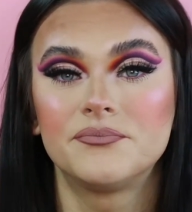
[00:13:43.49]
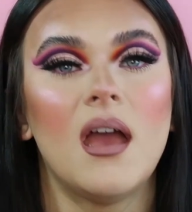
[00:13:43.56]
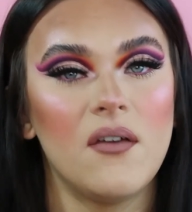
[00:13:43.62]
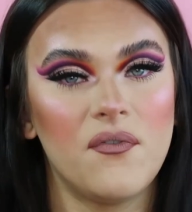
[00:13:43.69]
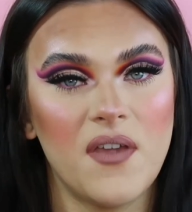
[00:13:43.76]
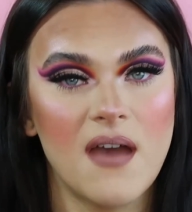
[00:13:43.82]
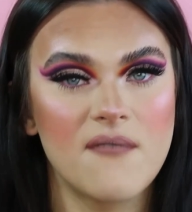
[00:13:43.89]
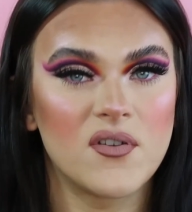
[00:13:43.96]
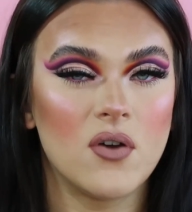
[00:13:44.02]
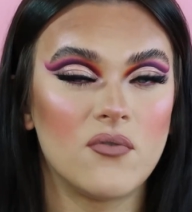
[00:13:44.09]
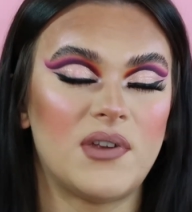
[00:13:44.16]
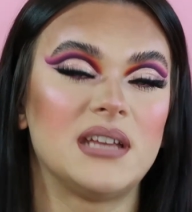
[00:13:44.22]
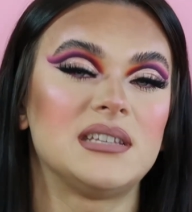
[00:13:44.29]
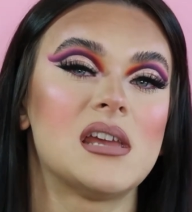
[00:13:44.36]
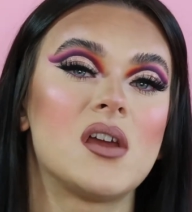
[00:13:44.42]
If you haven't
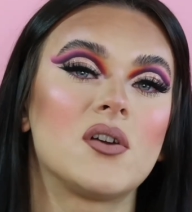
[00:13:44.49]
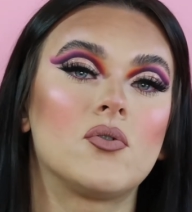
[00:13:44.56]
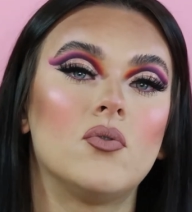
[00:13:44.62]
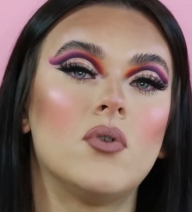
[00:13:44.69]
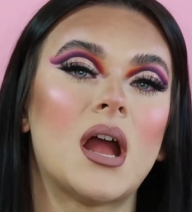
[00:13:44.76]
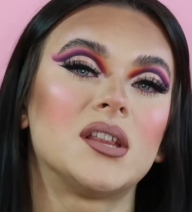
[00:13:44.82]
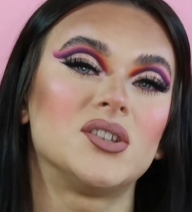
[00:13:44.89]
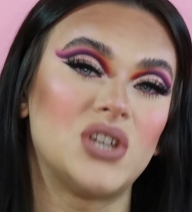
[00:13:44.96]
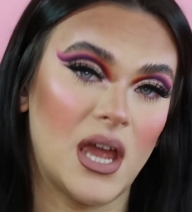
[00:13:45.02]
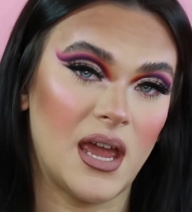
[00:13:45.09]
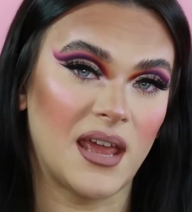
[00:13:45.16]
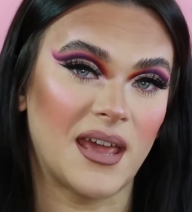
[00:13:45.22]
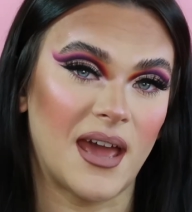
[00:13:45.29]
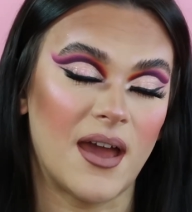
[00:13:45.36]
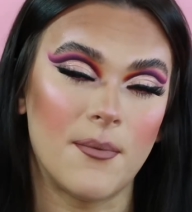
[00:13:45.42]
already, go and
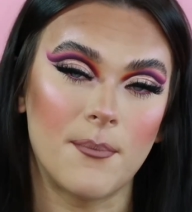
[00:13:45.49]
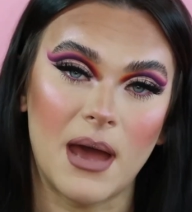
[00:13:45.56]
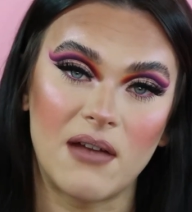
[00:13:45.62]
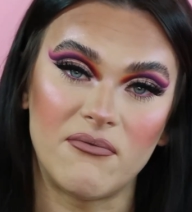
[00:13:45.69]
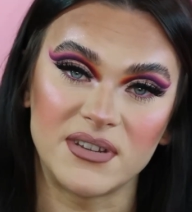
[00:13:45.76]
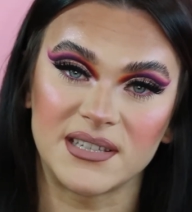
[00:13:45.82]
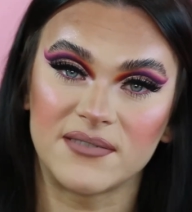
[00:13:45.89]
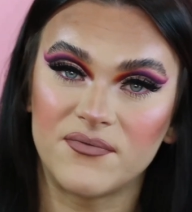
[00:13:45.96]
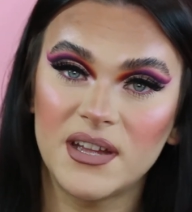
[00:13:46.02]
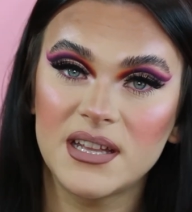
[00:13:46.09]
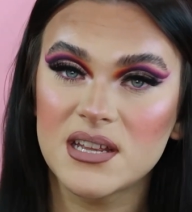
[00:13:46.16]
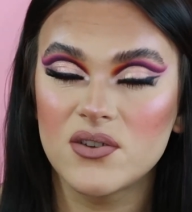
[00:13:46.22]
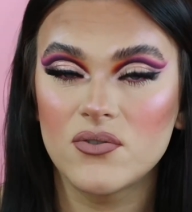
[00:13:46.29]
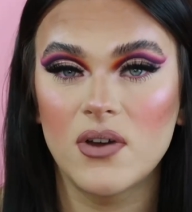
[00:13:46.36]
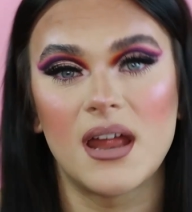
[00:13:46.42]
check out my recent
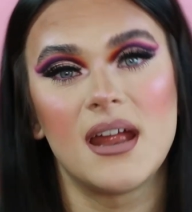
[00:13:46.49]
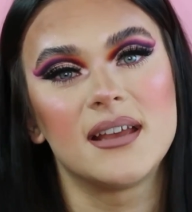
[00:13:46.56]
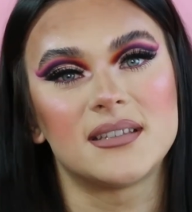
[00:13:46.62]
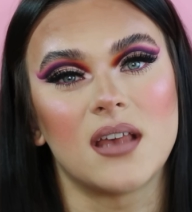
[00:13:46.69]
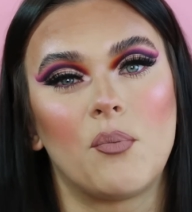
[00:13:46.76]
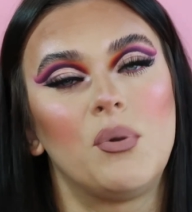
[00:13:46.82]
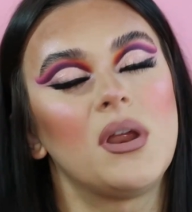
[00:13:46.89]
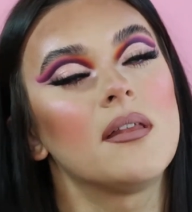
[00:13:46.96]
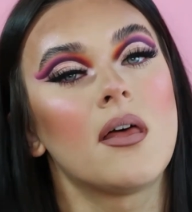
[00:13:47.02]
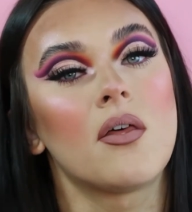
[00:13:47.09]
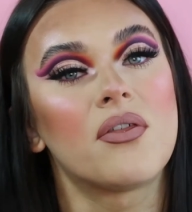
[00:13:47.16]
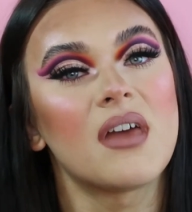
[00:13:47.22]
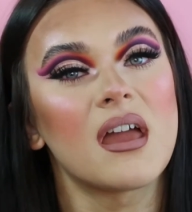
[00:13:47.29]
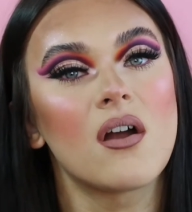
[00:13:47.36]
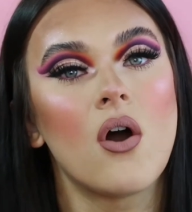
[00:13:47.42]
video. It is a Pretty Little
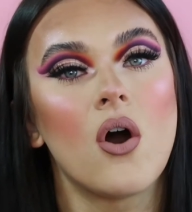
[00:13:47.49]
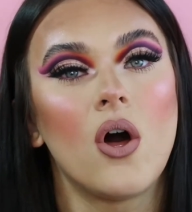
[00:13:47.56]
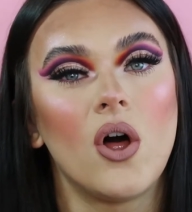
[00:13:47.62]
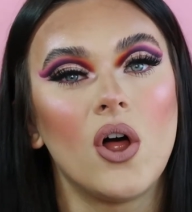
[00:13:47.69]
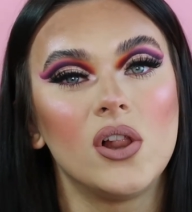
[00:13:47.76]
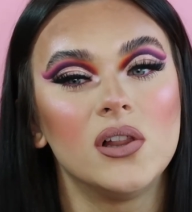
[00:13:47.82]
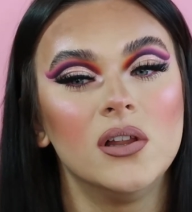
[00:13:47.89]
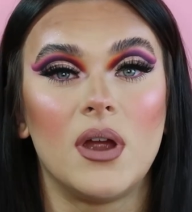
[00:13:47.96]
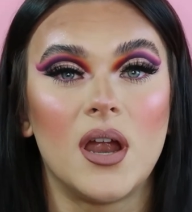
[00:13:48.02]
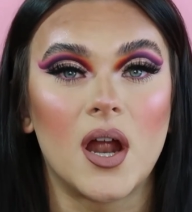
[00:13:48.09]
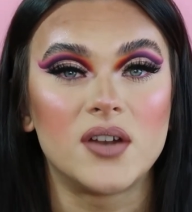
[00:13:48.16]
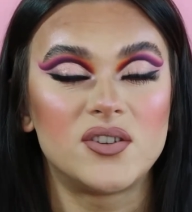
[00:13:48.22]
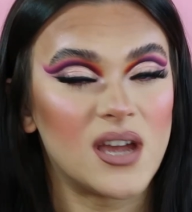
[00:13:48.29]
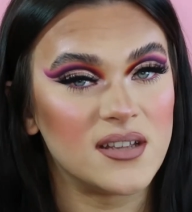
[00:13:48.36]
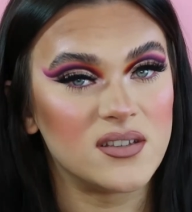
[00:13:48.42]
Thing haul where
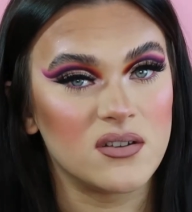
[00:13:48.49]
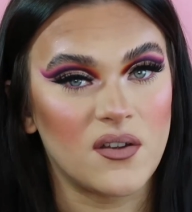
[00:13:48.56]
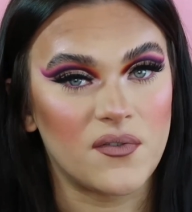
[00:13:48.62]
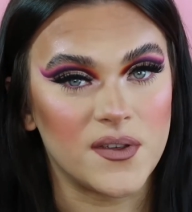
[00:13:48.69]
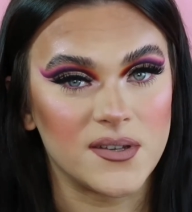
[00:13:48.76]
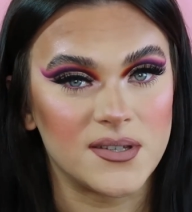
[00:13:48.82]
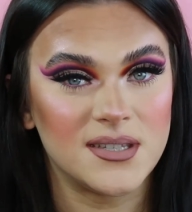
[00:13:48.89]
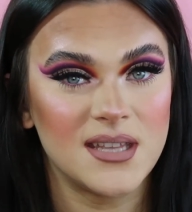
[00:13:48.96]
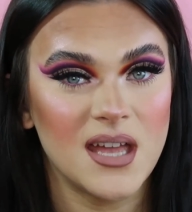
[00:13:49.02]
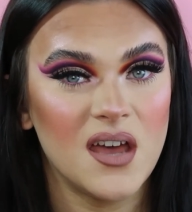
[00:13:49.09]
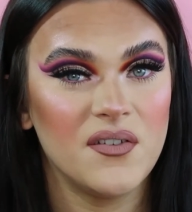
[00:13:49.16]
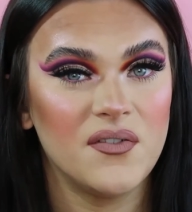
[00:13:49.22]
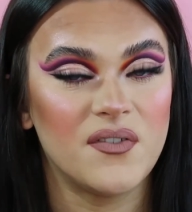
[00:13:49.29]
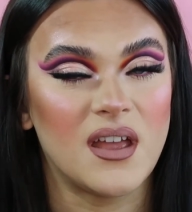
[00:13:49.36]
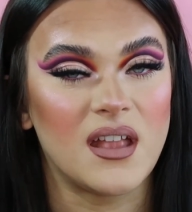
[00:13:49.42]
I tried on a few
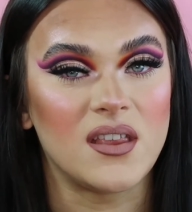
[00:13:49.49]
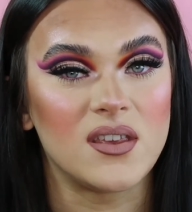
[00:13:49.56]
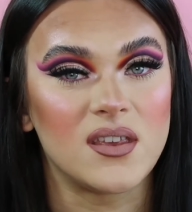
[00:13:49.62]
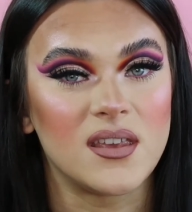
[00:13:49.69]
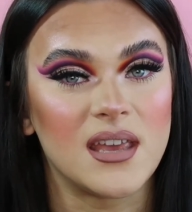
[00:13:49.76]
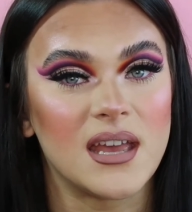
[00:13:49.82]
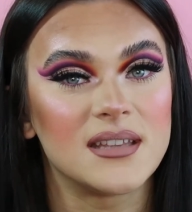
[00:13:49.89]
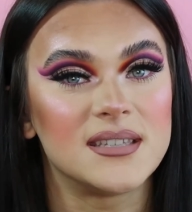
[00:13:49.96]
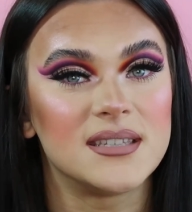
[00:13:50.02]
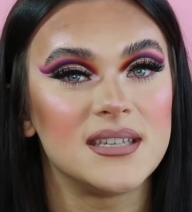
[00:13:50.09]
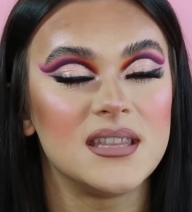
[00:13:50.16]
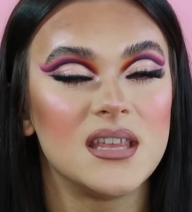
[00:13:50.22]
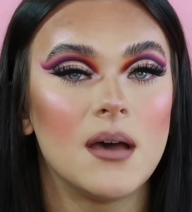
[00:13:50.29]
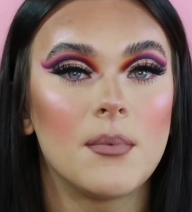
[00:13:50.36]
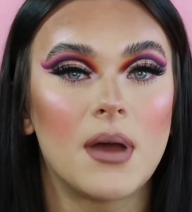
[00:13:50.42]
stuff and you can get to
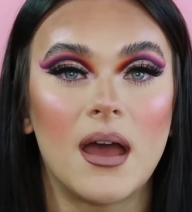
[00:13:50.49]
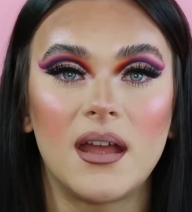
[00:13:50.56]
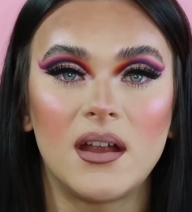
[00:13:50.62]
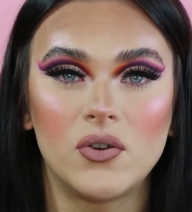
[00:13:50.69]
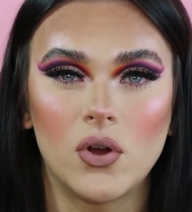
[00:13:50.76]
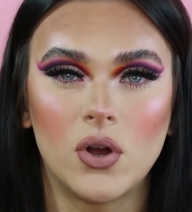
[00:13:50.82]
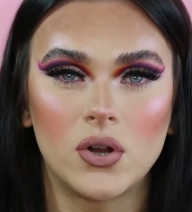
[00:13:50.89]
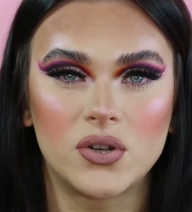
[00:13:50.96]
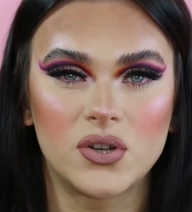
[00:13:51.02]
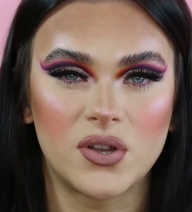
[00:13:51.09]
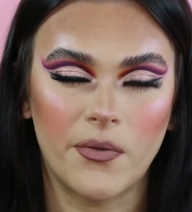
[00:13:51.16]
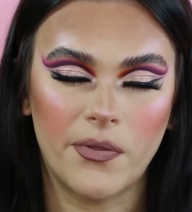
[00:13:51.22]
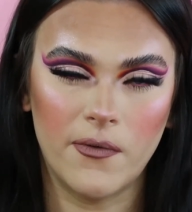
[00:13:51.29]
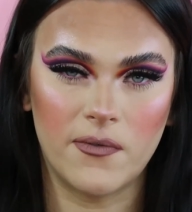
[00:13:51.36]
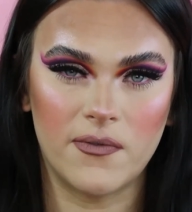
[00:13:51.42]
see them. I ordered
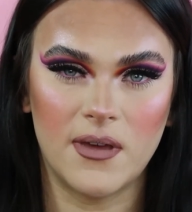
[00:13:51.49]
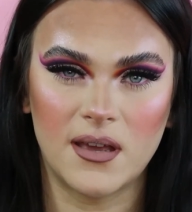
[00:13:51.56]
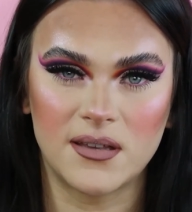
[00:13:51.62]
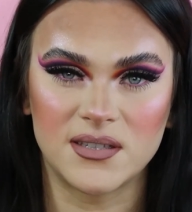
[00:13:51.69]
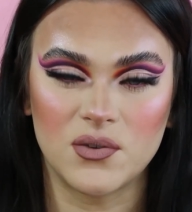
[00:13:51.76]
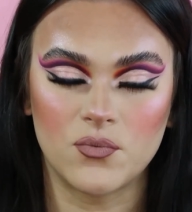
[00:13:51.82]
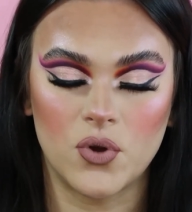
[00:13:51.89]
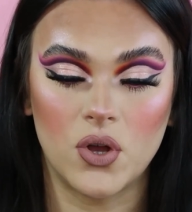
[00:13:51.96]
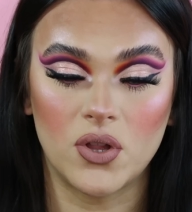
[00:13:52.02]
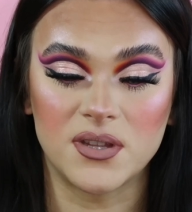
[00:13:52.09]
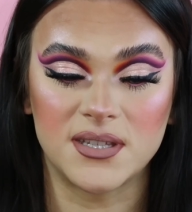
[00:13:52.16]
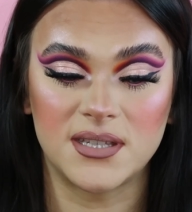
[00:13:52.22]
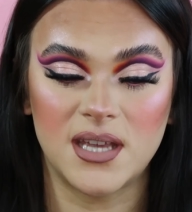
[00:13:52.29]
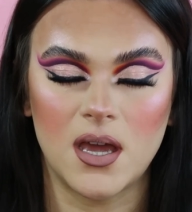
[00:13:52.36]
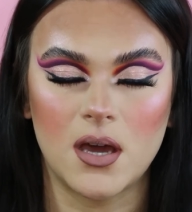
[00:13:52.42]
a few things that were on
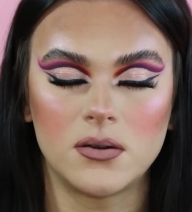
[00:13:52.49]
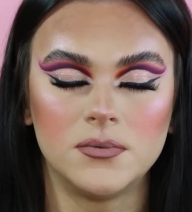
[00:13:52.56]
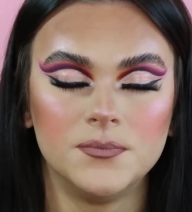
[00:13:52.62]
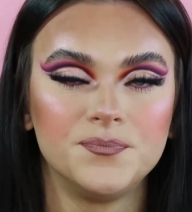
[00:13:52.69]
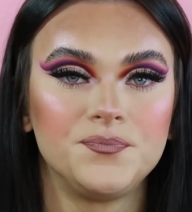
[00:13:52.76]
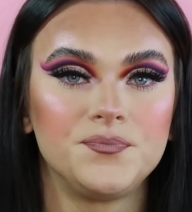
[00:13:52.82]
the sale.